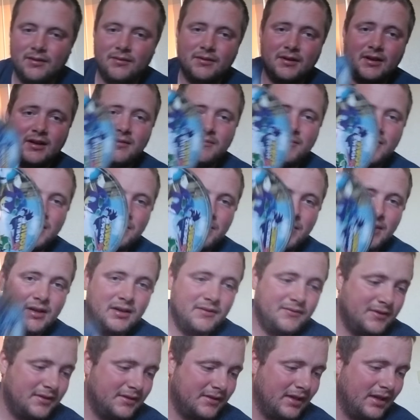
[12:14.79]
get them
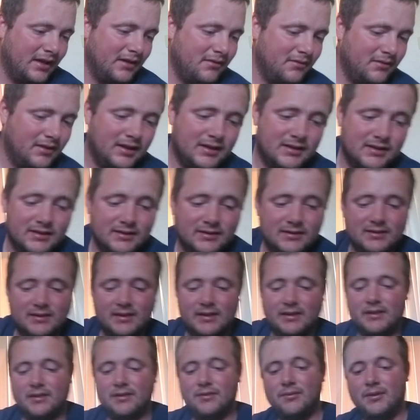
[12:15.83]
rebuffed. Title Legends is
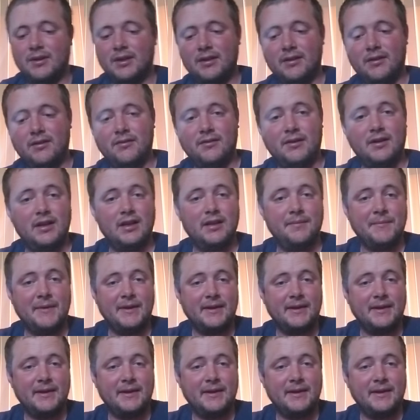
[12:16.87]
like a $20 game.